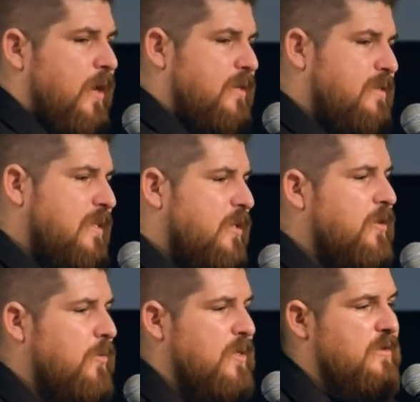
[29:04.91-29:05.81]

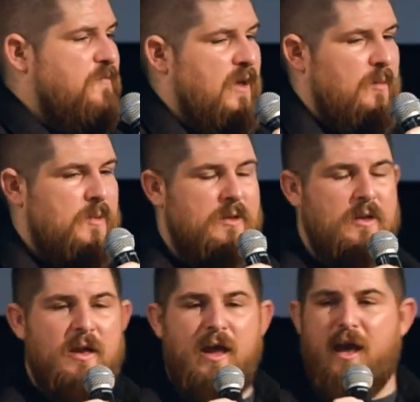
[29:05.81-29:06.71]
Until there was a famine.
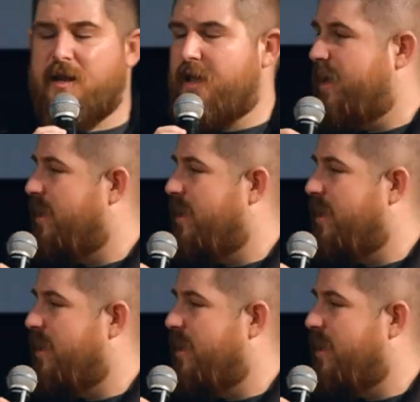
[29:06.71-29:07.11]
And,